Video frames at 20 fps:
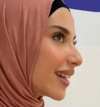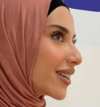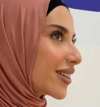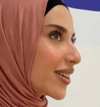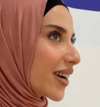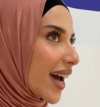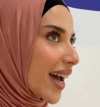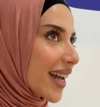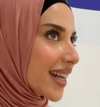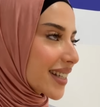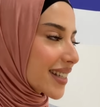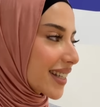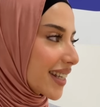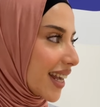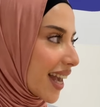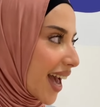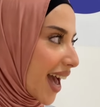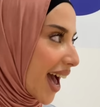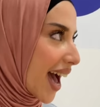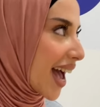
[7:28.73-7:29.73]
right?
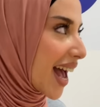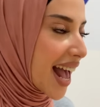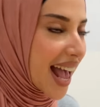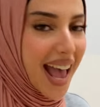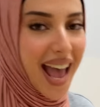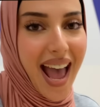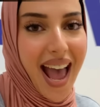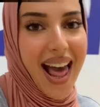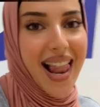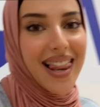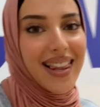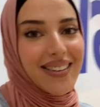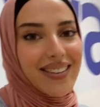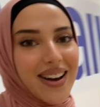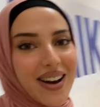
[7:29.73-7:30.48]
Yeah. Yes. And look